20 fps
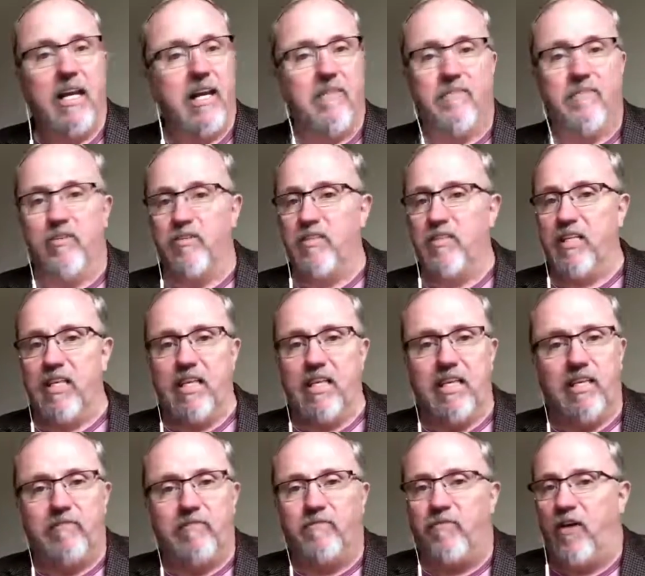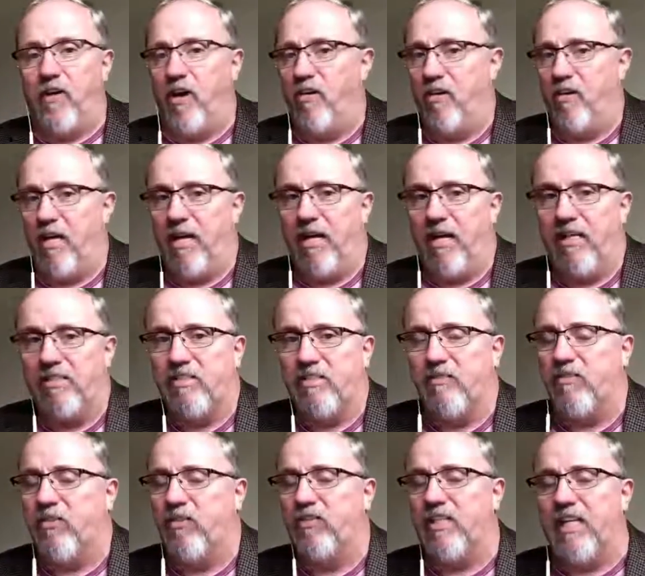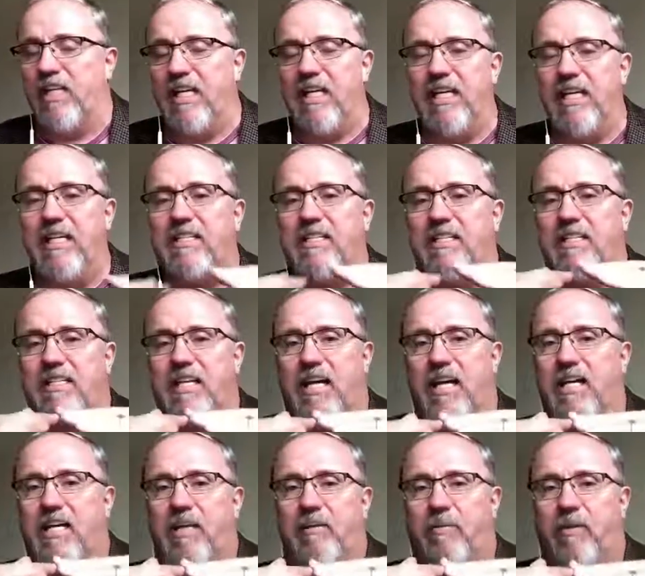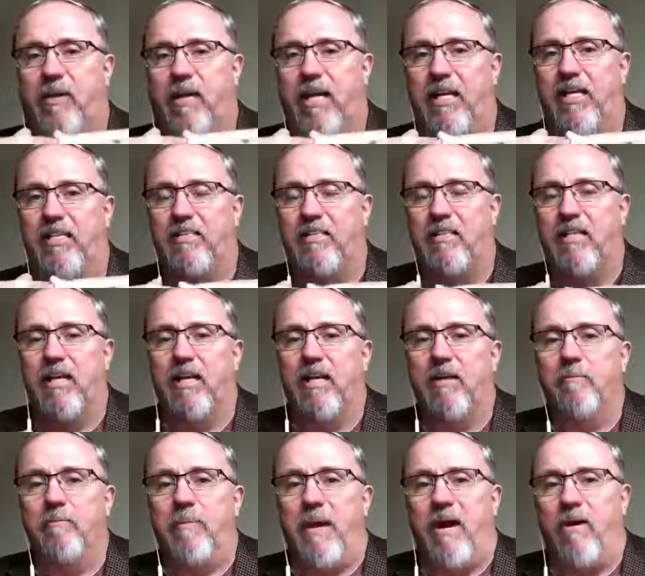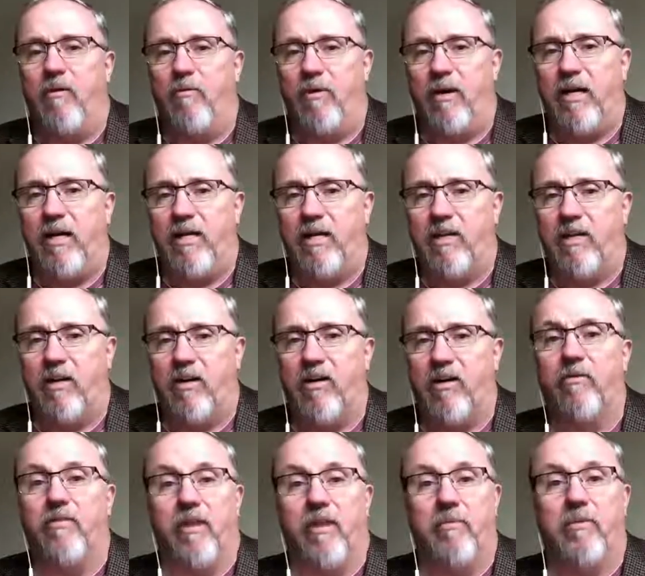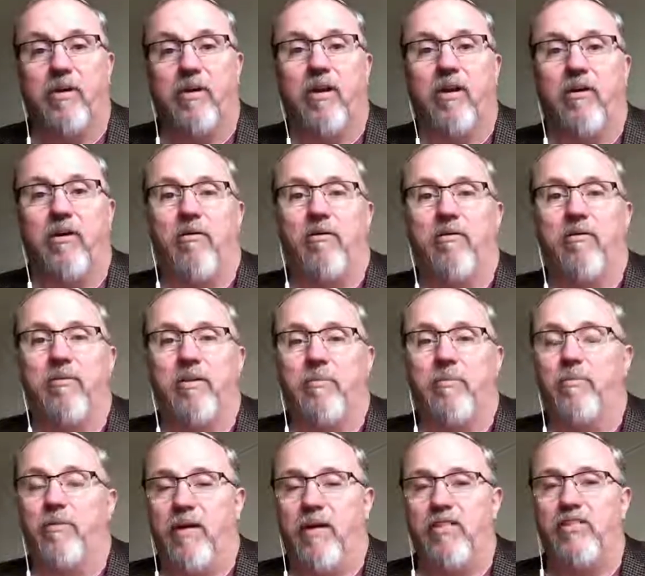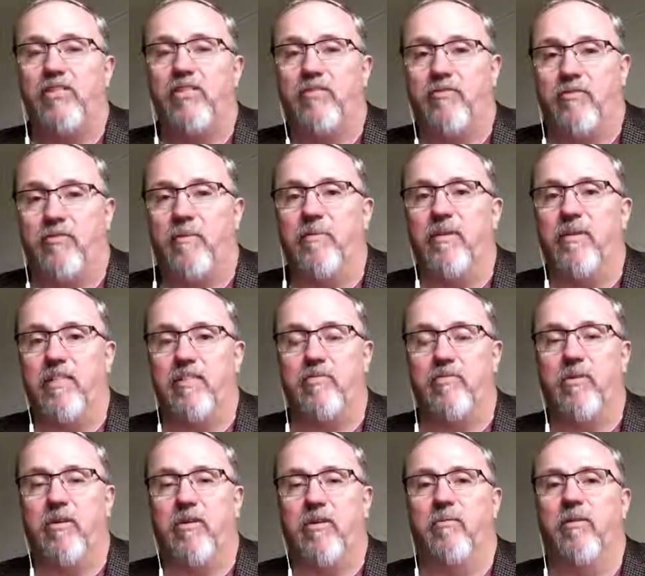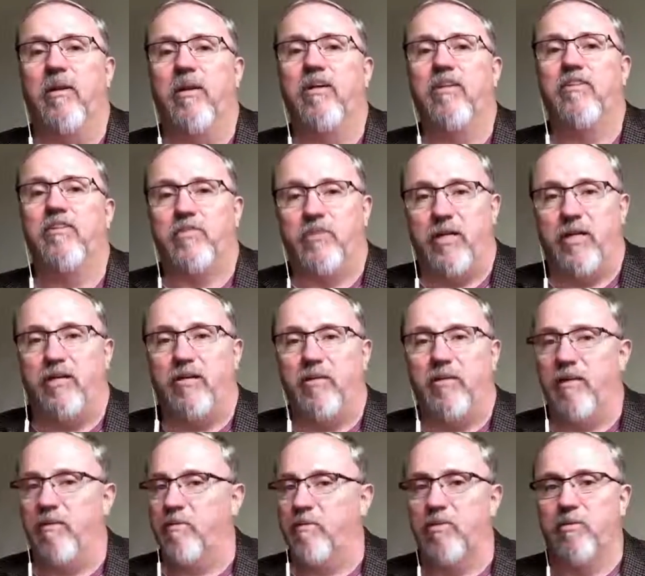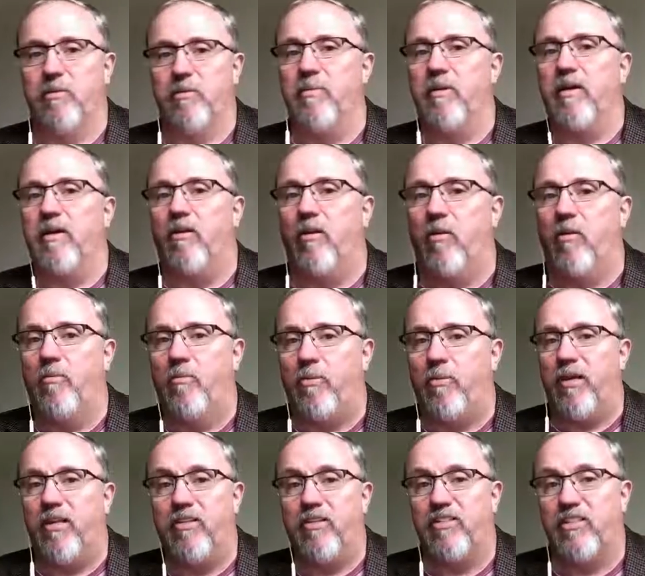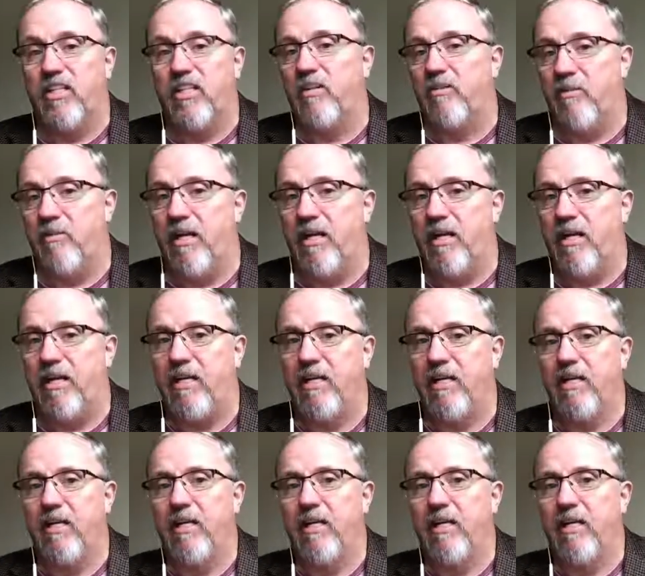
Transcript: If there's any fault lines, if there's any tectonic plates about ready to go, they will go. The pressure from this will trigger them. So we better hope and pray there's none ready.